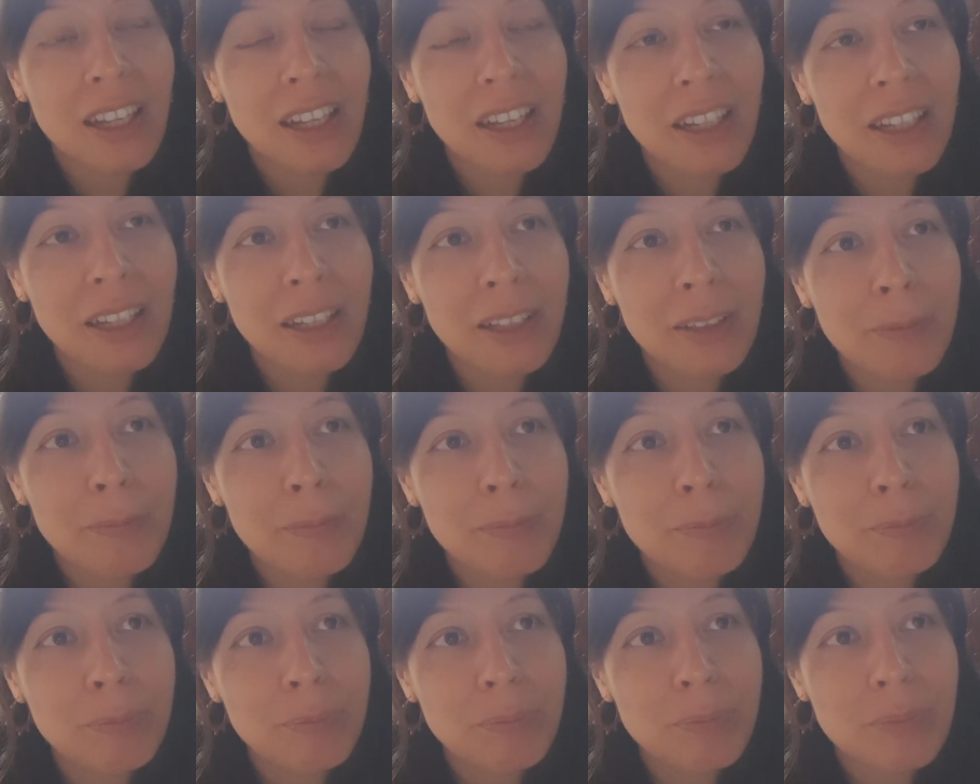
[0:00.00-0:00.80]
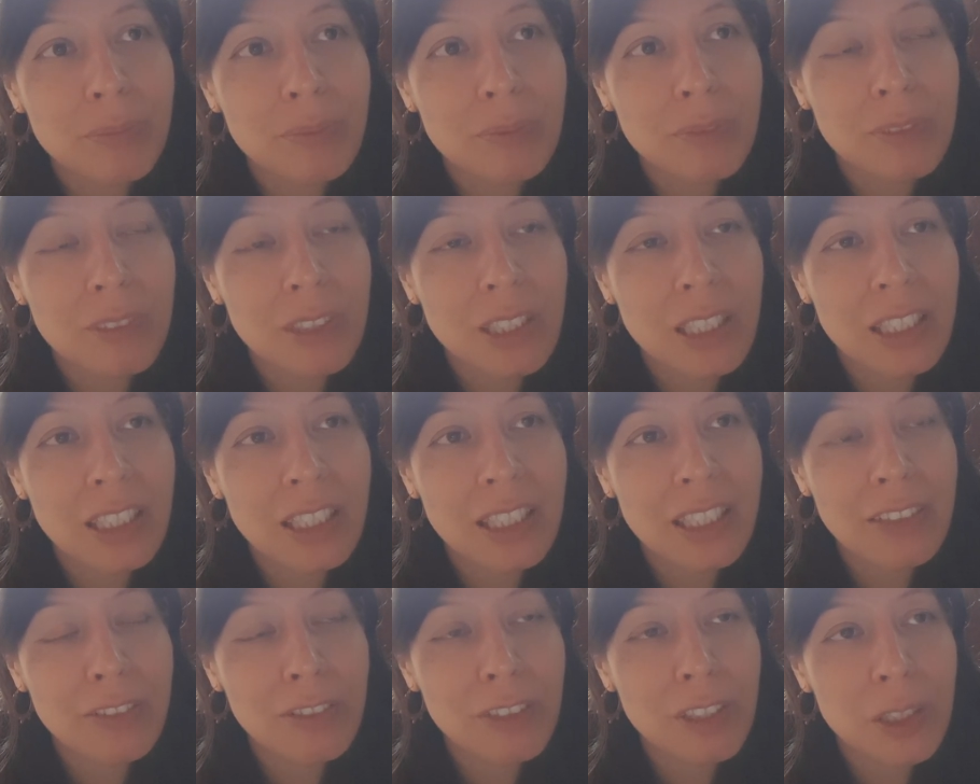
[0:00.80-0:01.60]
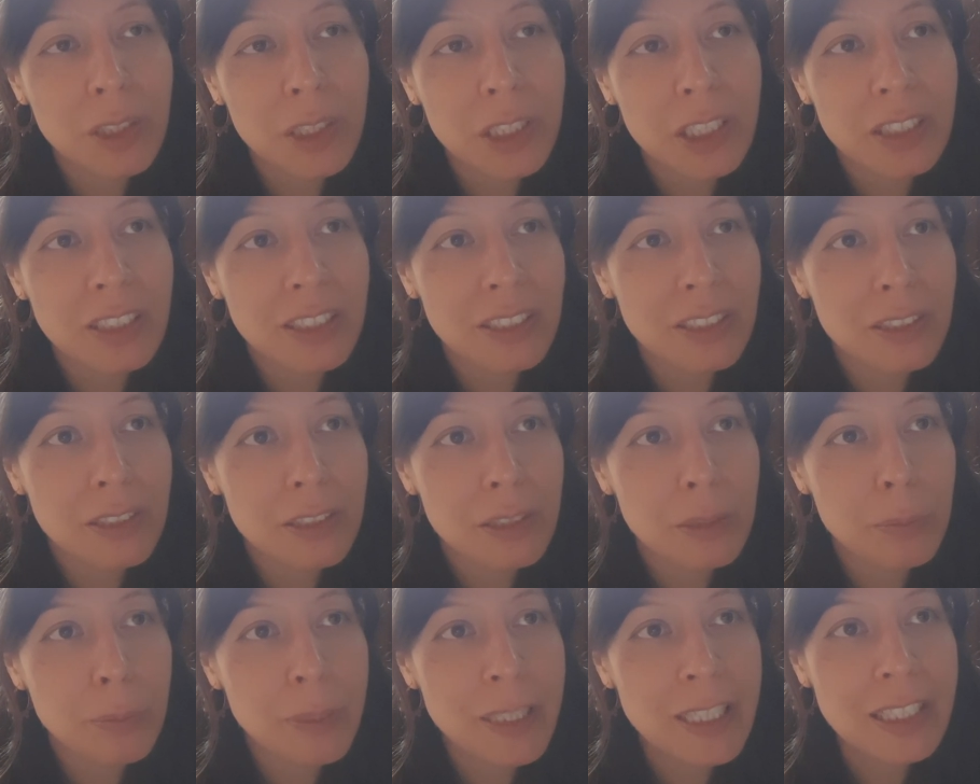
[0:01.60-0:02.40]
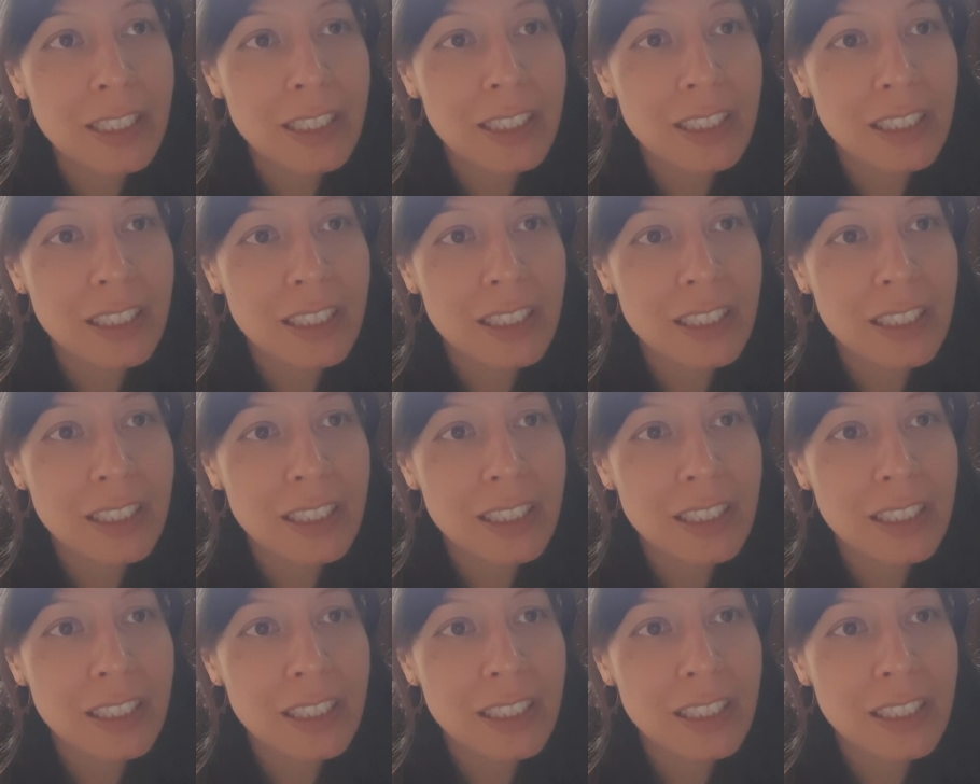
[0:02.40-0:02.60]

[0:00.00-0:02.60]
even though she doesn't speak,